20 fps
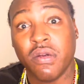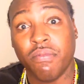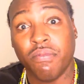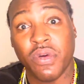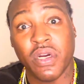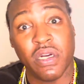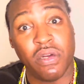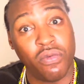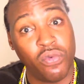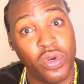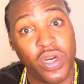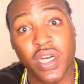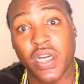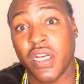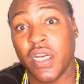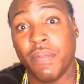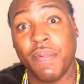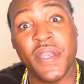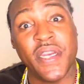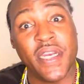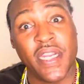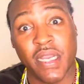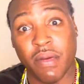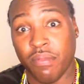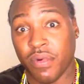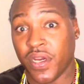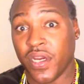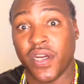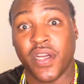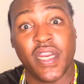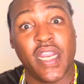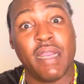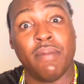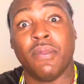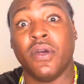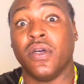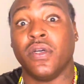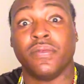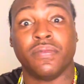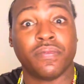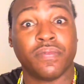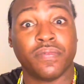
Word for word: but in one clip he did bring her name up.